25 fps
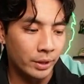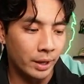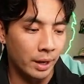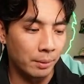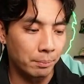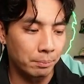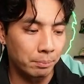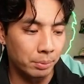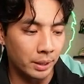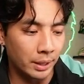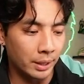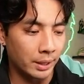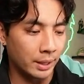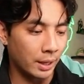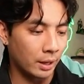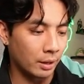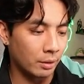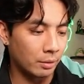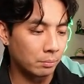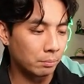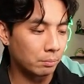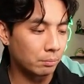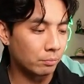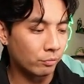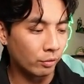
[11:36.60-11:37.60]
I play it
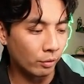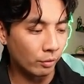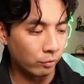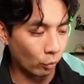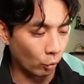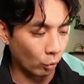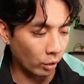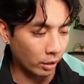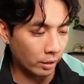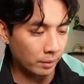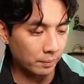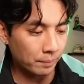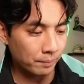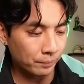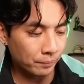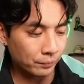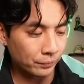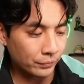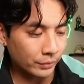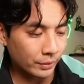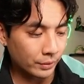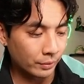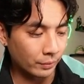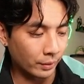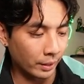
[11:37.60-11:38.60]
out for 4,
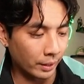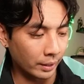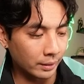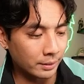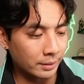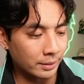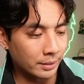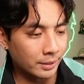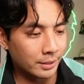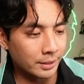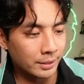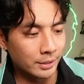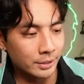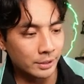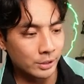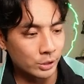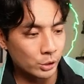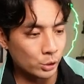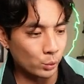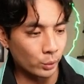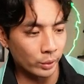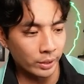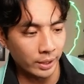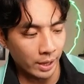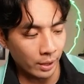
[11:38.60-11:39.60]
right?
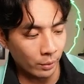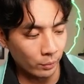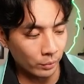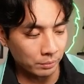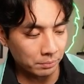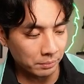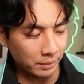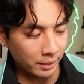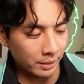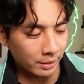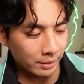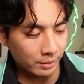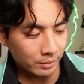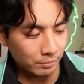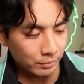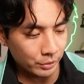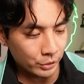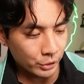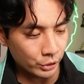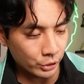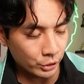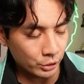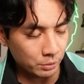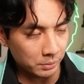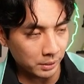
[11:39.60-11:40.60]
Swing out with my
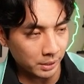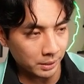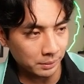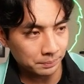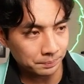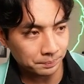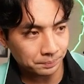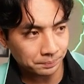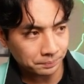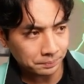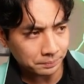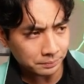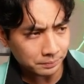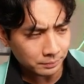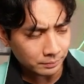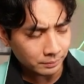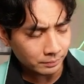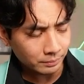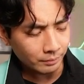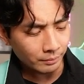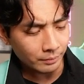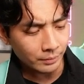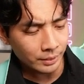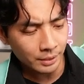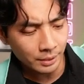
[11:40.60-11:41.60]
Machinedramon,
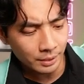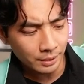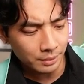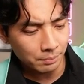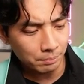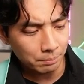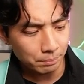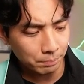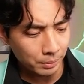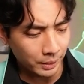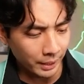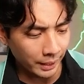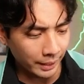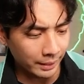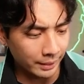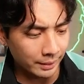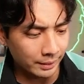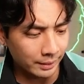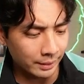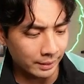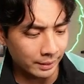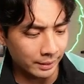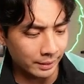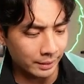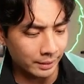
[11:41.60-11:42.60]
play
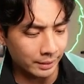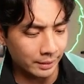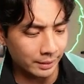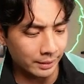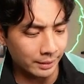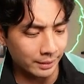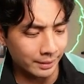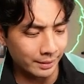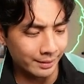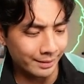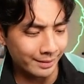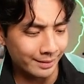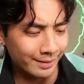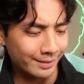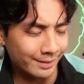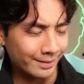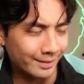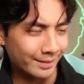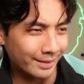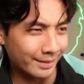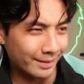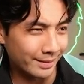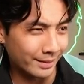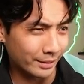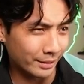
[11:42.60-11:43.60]
the
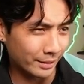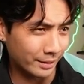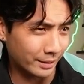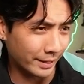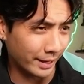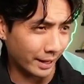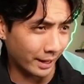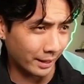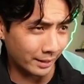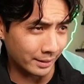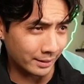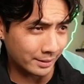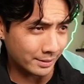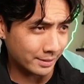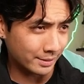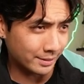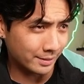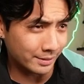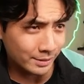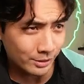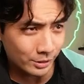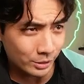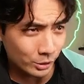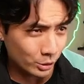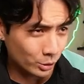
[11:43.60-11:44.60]
Gallant,
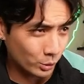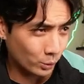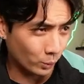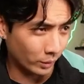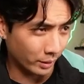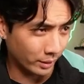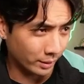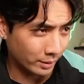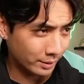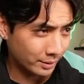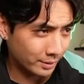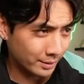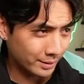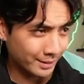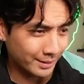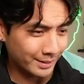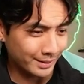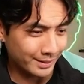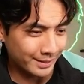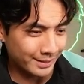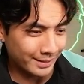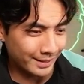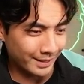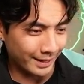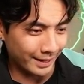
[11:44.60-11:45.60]
swing,
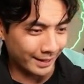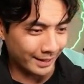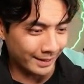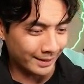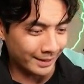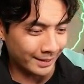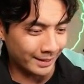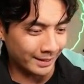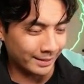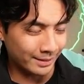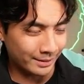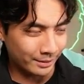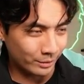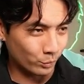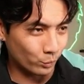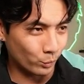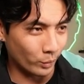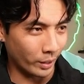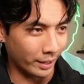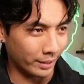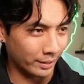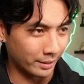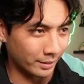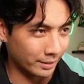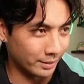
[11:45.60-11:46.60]
and then
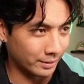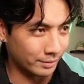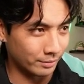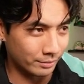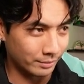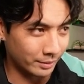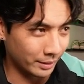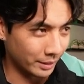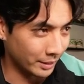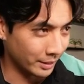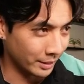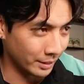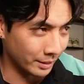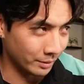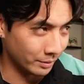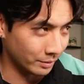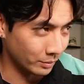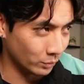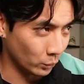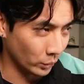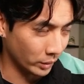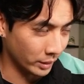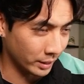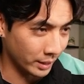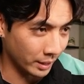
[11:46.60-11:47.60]
Ragna, and then
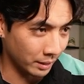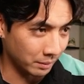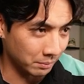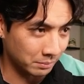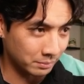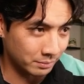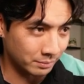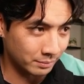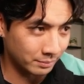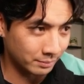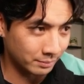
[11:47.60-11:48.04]
win game.